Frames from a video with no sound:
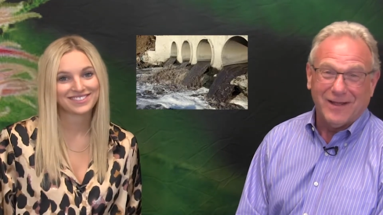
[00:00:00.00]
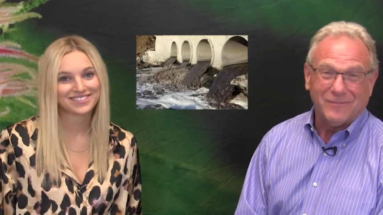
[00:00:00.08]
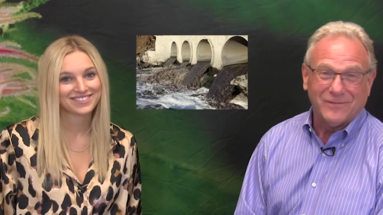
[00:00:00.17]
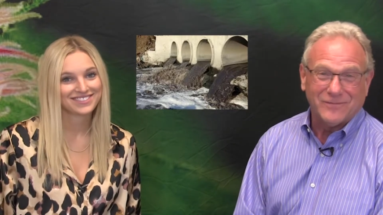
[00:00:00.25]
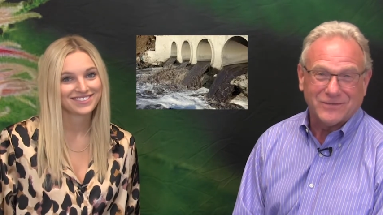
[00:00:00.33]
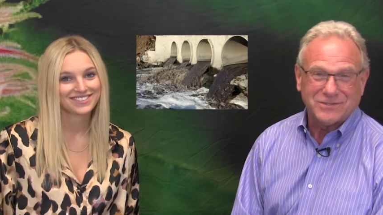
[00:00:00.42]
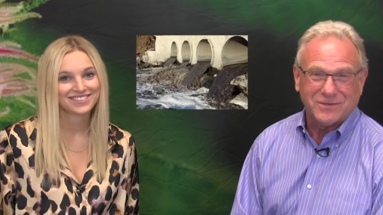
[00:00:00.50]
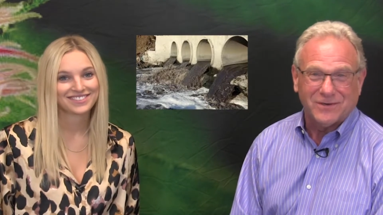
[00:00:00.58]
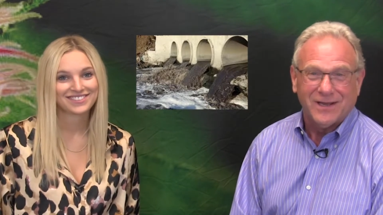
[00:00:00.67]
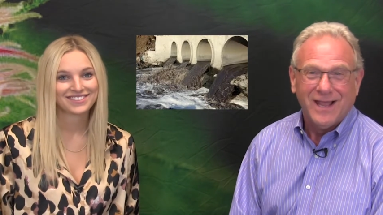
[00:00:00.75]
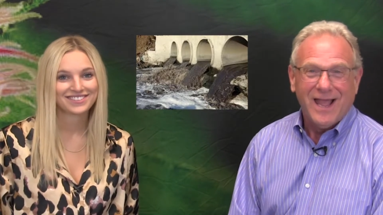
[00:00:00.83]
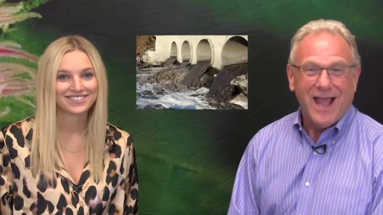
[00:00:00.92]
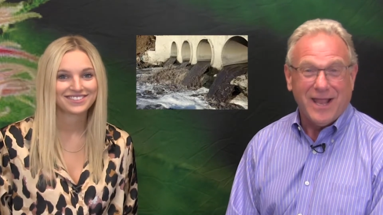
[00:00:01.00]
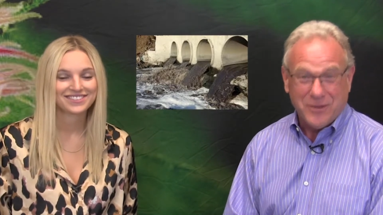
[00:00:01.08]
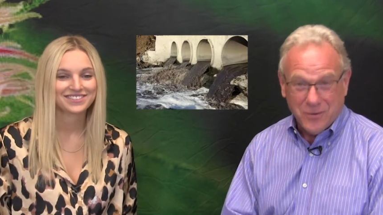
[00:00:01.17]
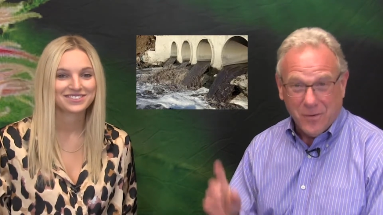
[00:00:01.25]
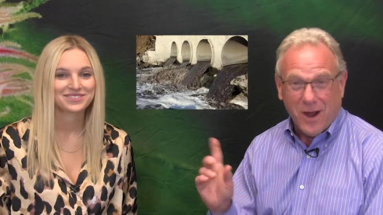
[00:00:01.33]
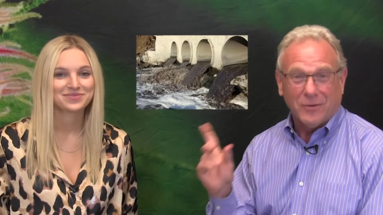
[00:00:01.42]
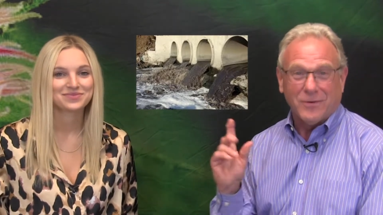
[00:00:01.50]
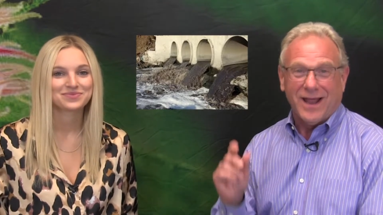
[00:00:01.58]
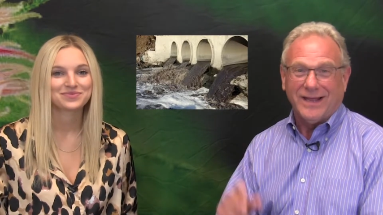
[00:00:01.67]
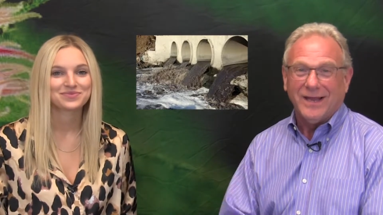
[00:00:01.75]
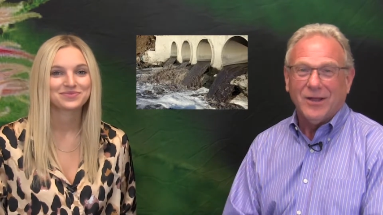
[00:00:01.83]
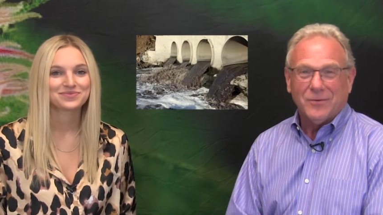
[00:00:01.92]
Speaker 1: that one for sure. And you are
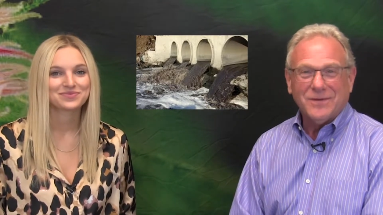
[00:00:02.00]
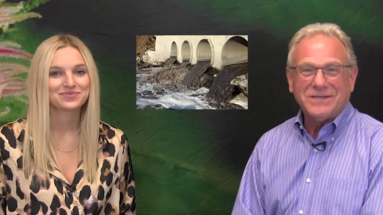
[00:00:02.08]
right.